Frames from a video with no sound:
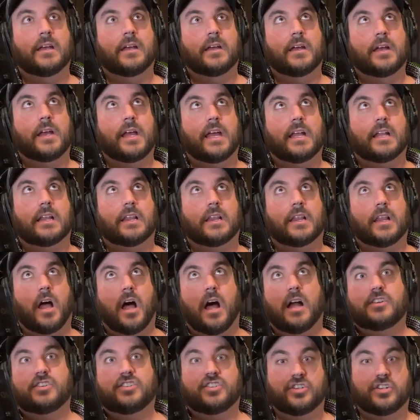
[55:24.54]
it
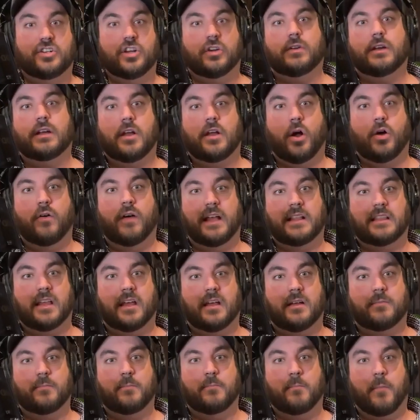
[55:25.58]
launched during like
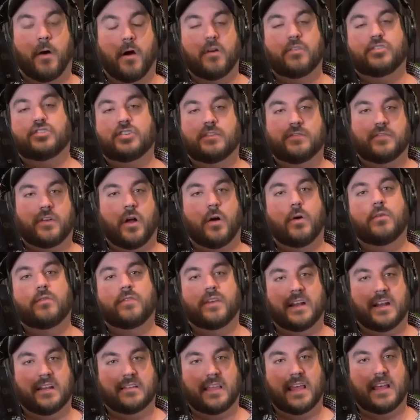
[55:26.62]
the March of
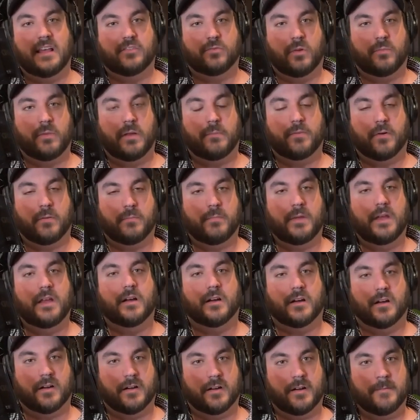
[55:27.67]
COVID, I think, is when we
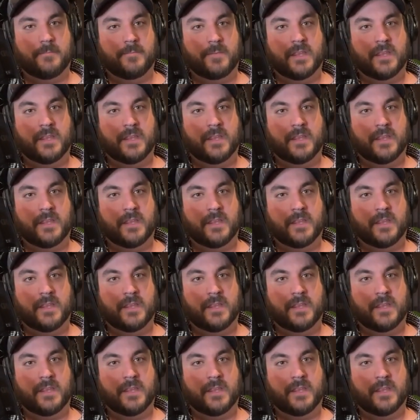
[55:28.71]
premiered.